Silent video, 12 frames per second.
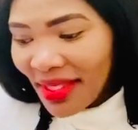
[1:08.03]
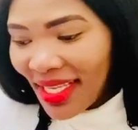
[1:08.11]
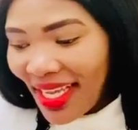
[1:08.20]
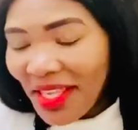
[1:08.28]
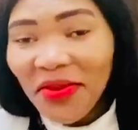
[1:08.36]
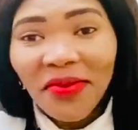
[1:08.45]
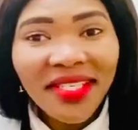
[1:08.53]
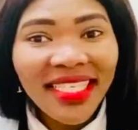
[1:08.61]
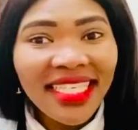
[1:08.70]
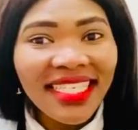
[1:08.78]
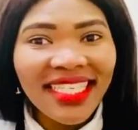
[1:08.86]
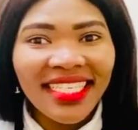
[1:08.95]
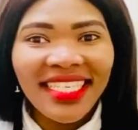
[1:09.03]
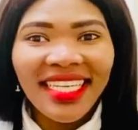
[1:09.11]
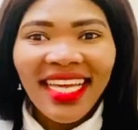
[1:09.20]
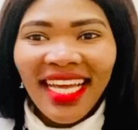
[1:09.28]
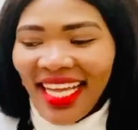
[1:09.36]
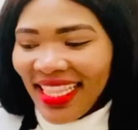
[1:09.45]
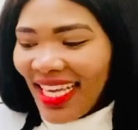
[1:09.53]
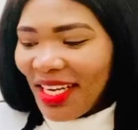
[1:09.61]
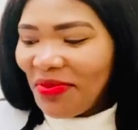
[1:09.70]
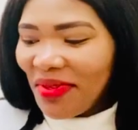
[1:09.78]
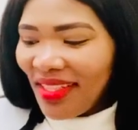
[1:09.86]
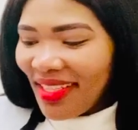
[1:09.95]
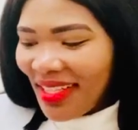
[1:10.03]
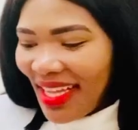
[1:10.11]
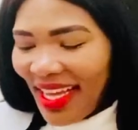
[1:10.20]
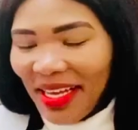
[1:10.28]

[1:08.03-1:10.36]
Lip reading: new season that we'll